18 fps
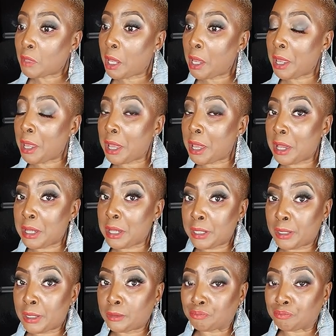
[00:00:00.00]

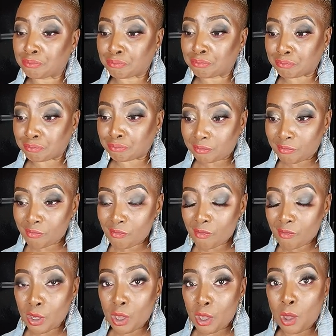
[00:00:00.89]
And
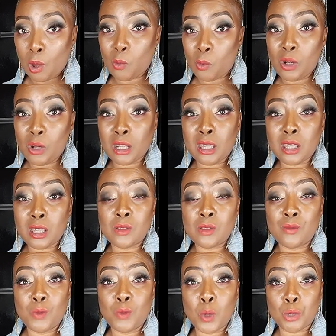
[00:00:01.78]
want to get some
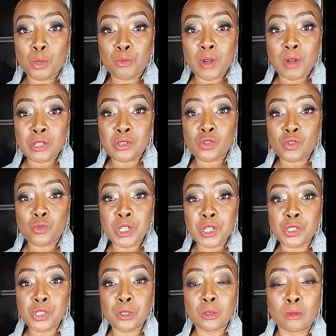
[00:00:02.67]
voter
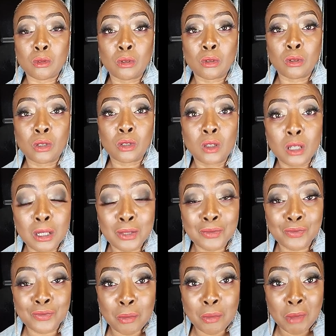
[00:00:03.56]
registration
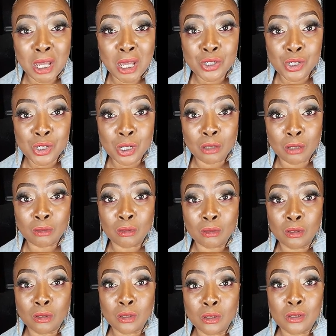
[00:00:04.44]
information
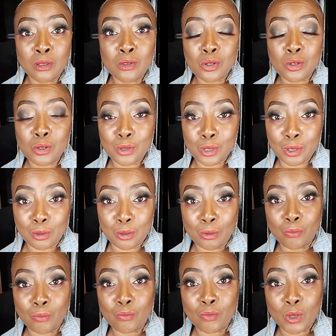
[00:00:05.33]
to you.
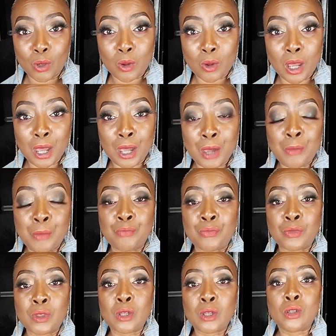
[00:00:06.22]
Okay?
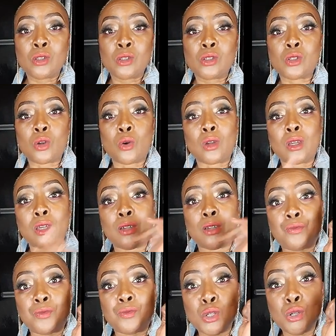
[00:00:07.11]
So
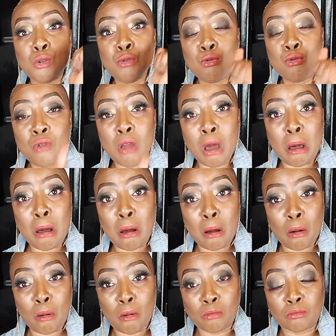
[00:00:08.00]
if you know